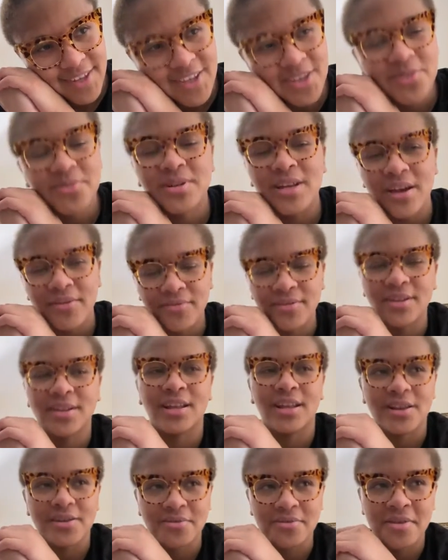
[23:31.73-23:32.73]
You
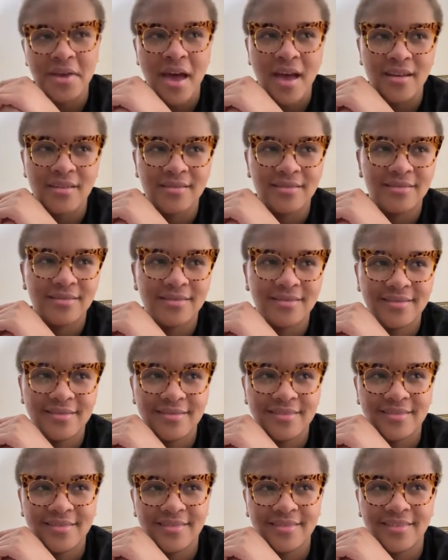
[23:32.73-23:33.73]
definitely knew that.
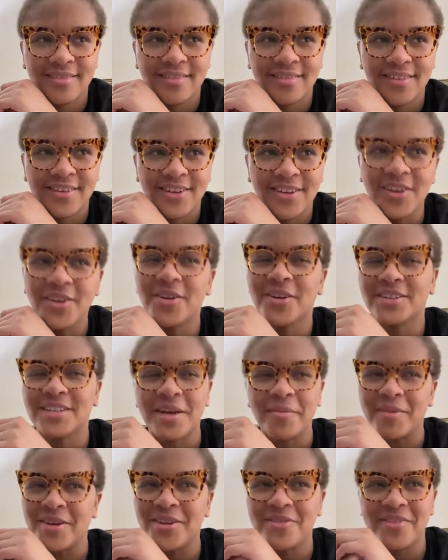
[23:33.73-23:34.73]
You gonna
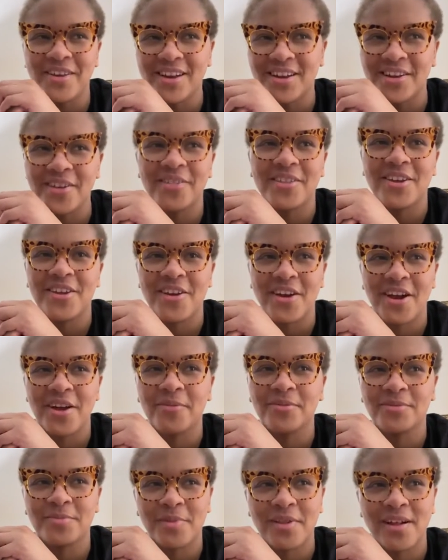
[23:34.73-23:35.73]
tell me you didn't know that your hair
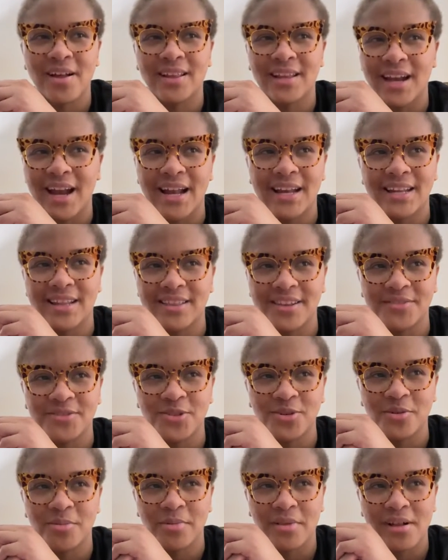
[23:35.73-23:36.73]
was blonde, that I didn't lift
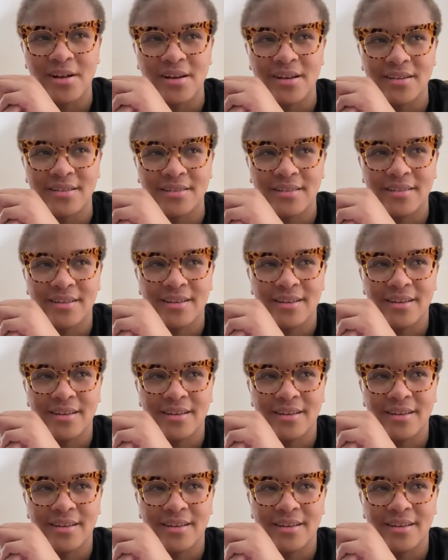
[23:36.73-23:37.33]
you to blonde?